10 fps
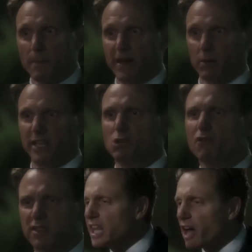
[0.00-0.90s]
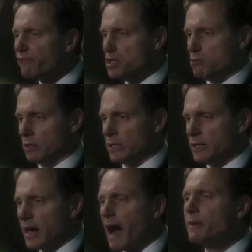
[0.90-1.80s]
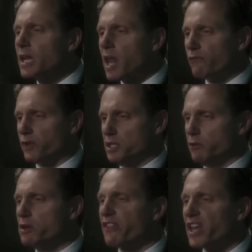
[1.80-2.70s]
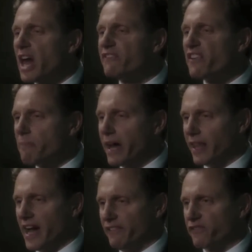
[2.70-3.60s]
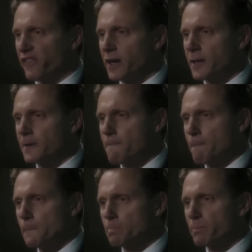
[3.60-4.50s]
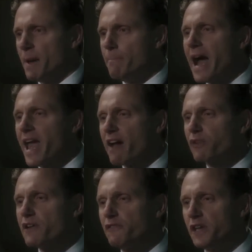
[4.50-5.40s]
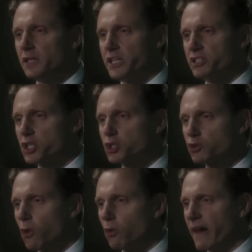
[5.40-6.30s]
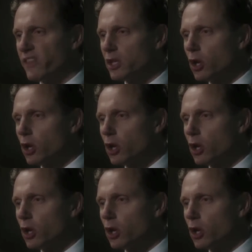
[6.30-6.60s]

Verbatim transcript: to be a better man. You love you. I'm in love with you. You're the love of my life. My every feeling is controlled by the